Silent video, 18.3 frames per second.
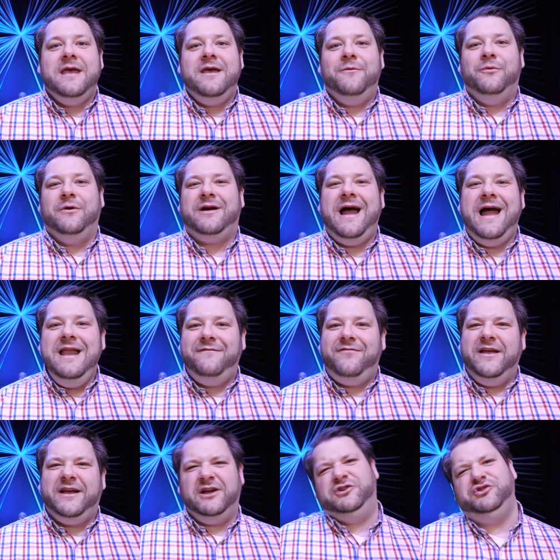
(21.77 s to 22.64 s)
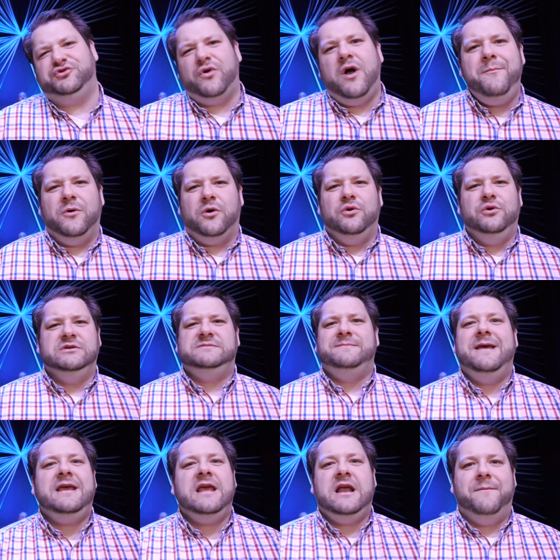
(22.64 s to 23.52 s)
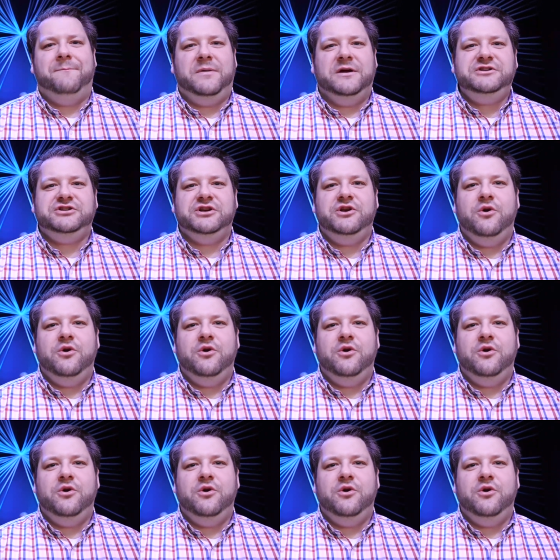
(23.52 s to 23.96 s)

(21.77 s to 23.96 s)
we're kind of like a drummer who's making a bunch of